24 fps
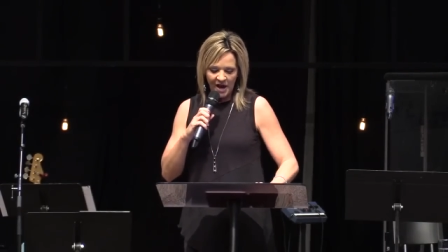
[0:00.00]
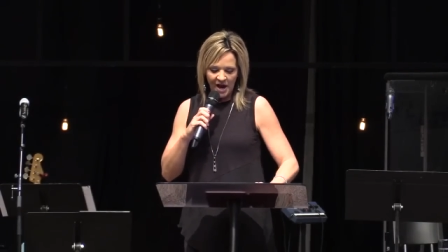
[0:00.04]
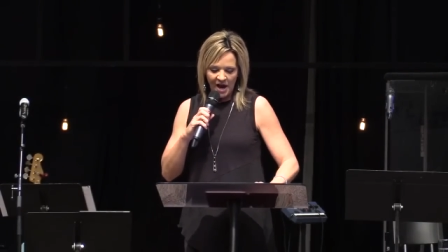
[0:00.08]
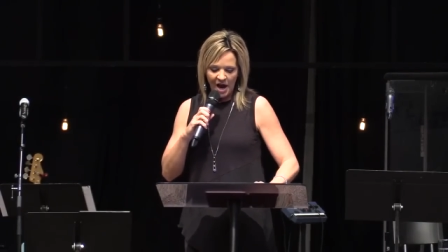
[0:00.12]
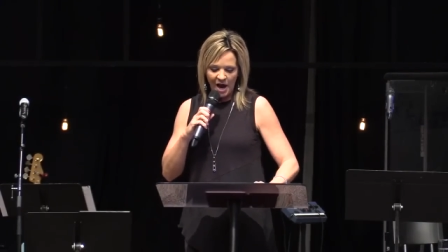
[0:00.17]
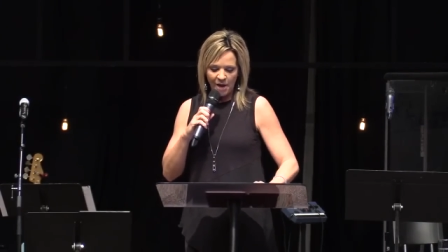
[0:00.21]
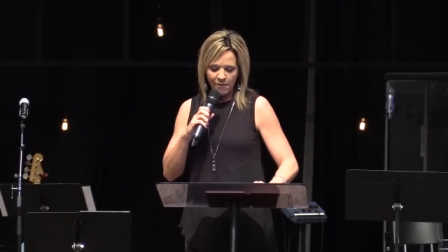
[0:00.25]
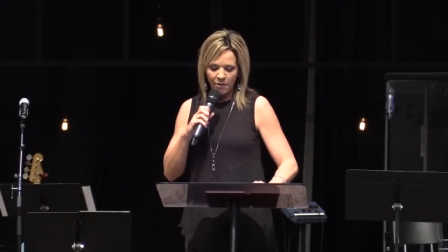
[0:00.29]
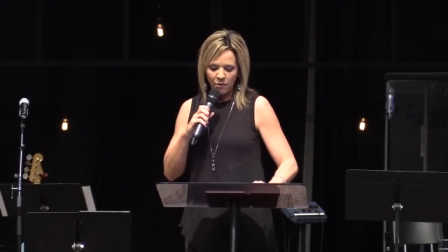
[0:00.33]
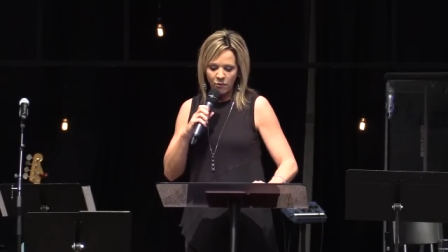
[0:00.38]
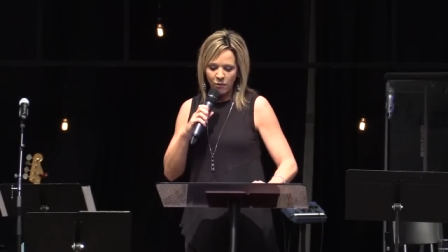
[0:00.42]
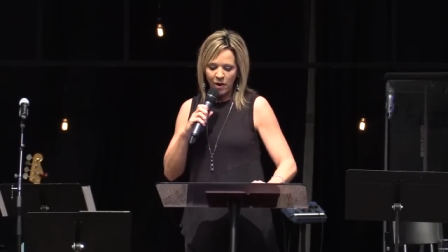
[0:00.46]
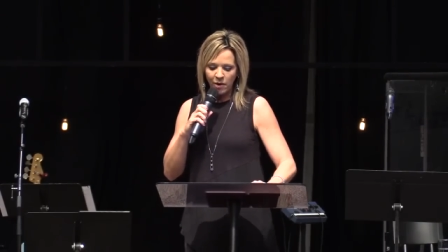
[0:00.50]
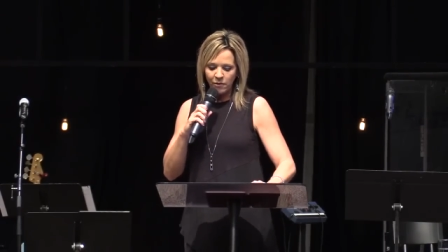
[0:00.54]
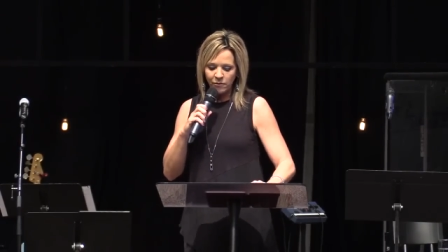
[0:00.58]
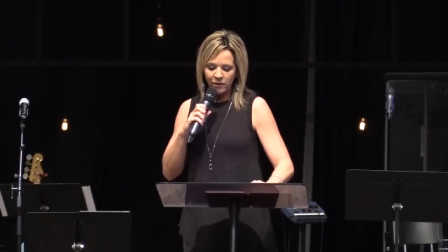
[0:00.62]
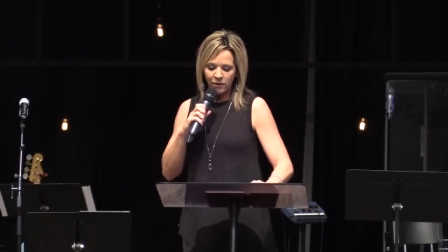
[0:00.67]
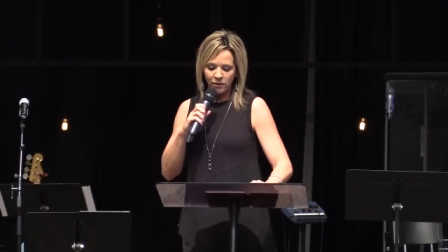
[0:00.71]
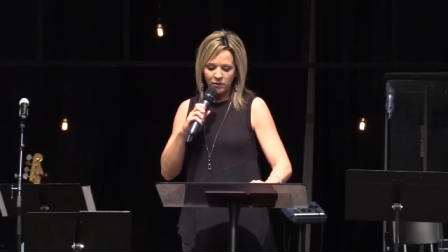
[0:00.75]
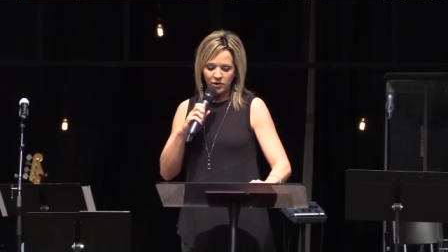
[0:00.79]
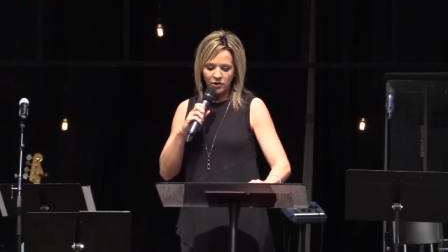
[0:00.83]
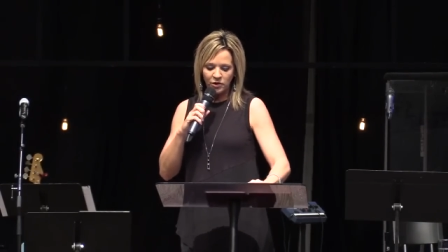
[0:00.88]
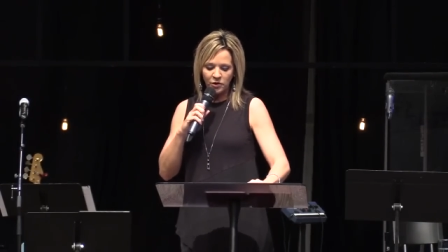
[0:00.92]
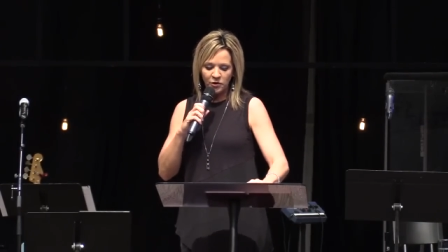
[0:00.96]
Uh, but what
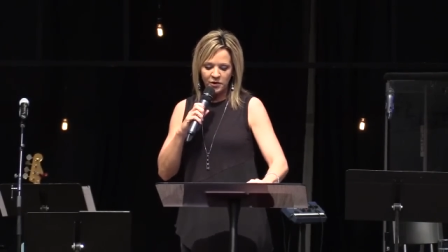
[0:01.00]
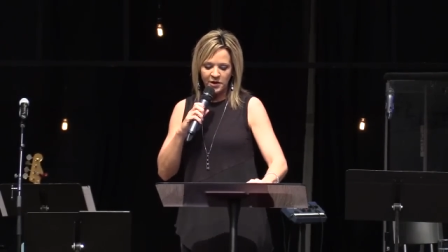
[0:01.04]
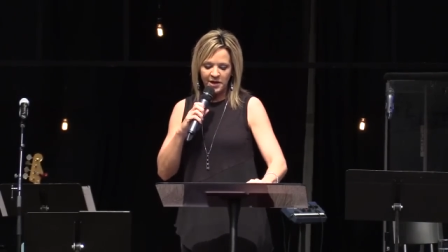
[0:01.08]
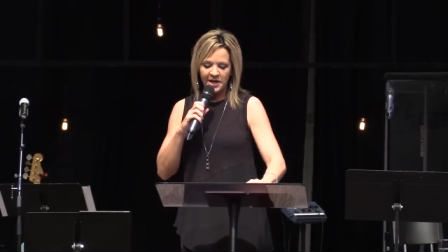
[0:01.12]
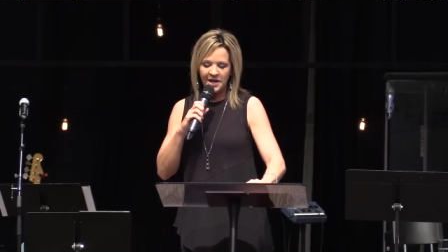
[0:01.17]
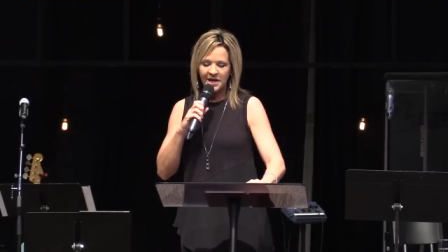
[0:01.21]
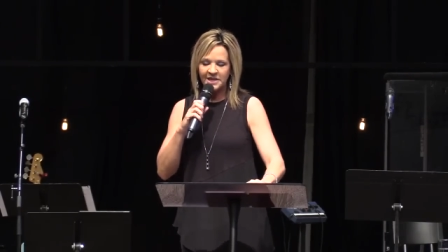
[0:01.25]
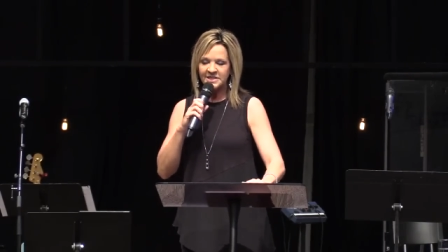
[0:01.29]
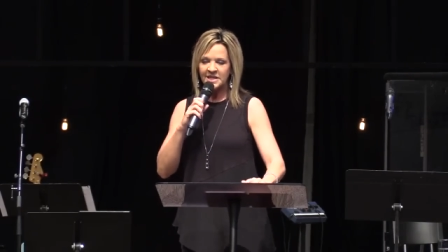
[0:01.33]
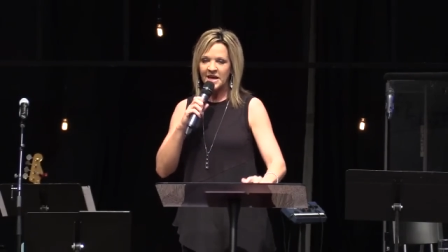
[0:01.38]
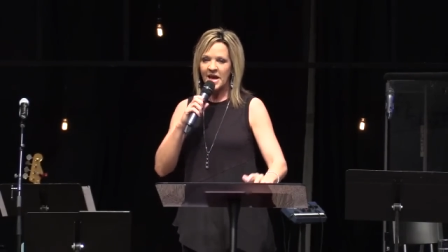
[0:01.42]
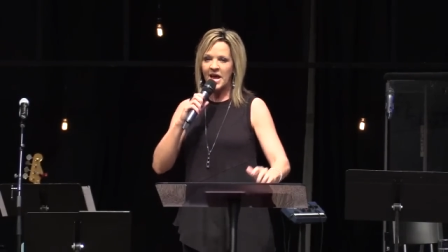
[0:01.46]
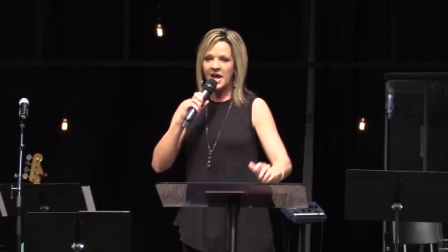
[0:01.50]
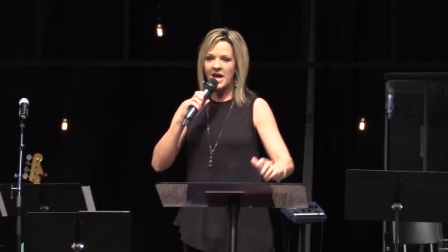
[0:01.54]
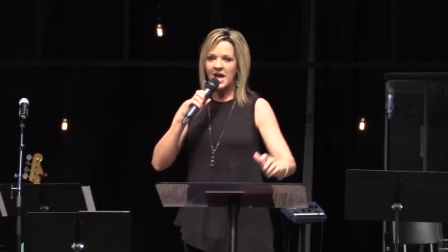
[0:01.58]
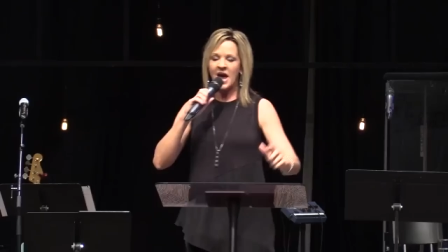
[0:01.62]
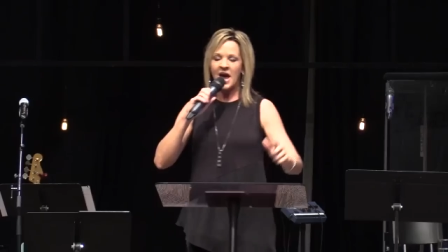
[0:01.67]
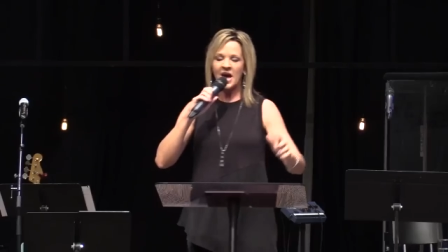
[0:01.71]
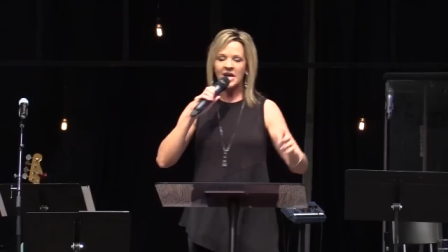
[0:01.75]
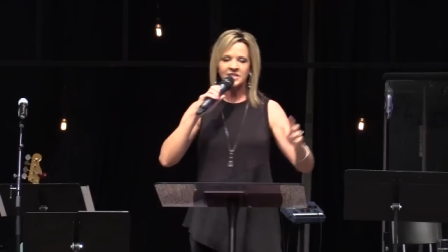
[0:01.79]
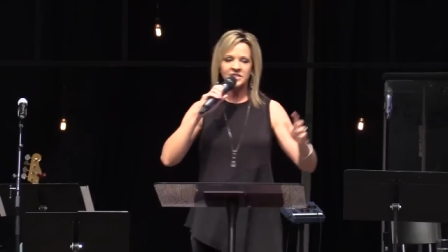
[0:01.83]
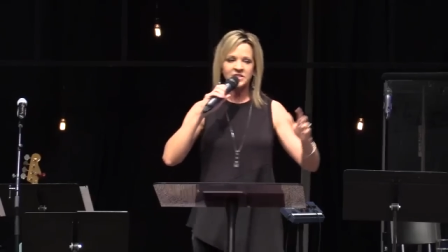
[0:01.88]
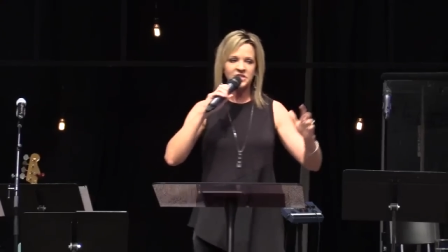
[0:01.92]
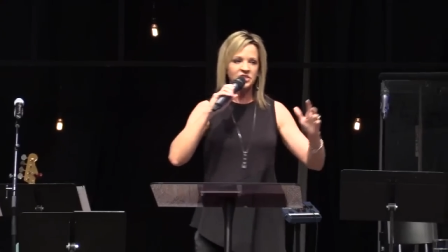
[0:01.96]
we're learning is that it
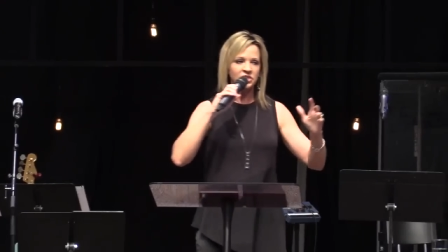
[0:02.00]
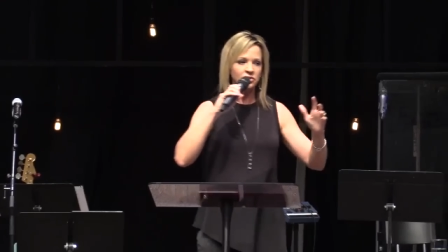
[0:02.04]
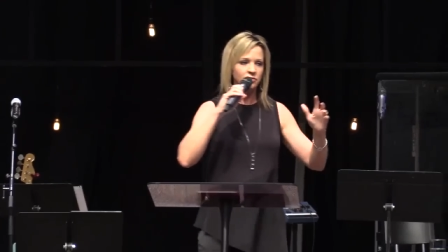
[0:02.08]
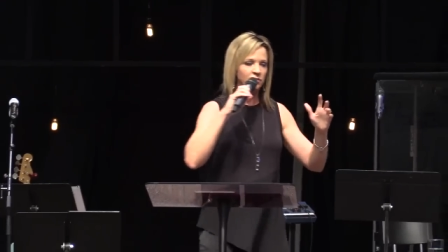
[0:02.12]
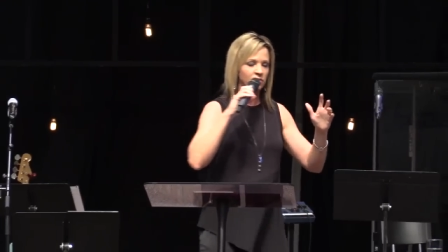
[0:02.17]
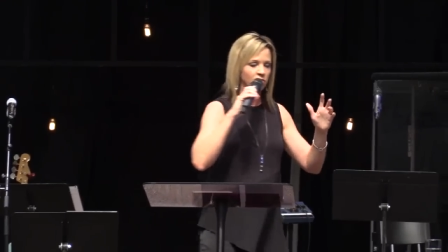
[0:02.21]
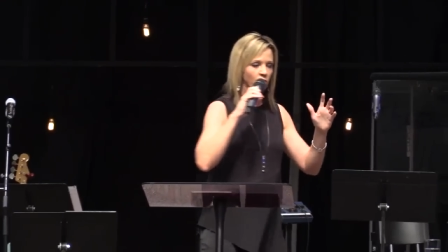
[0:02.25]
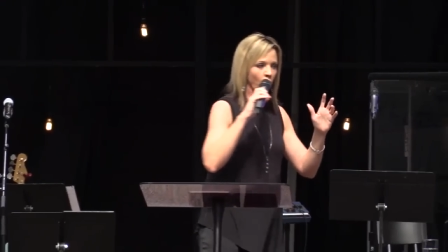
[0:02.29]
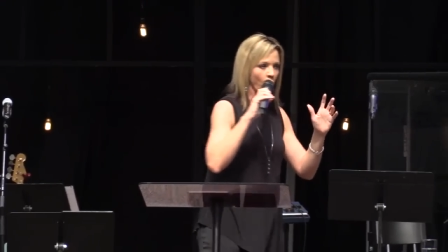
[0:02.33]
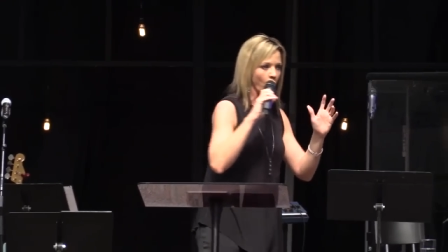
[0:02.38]
has to do with